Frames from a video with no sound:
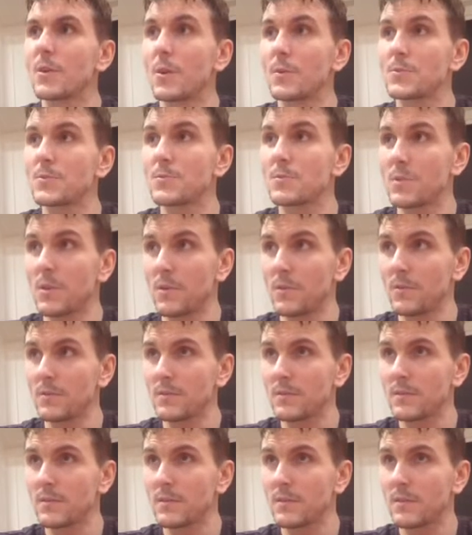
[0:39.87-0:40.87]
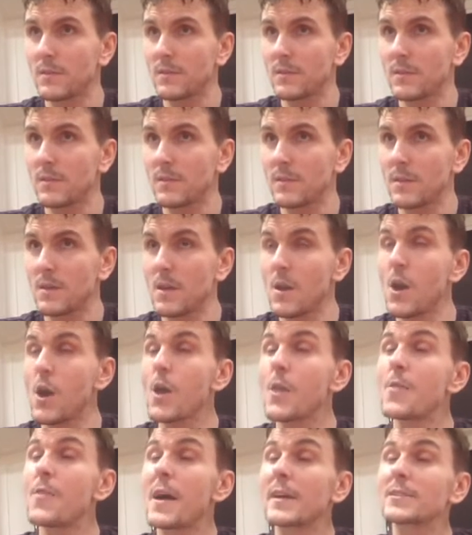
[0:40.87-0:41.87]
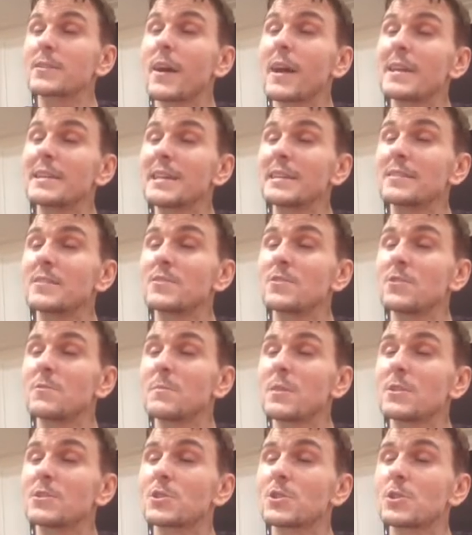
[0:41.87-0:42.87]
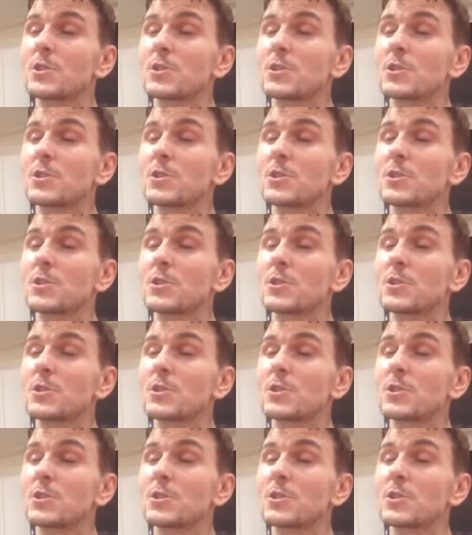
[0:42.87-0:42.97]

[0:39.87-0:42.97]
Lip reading: rendu compte that I had eaten too much,